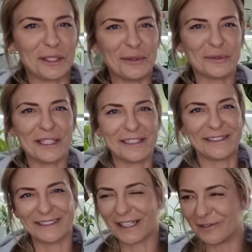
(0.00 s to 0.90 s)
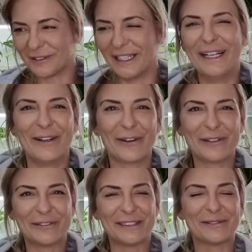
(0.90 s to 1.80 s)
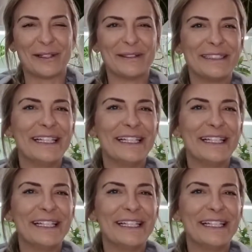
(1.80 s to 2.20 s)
cute. I just love the look of this one.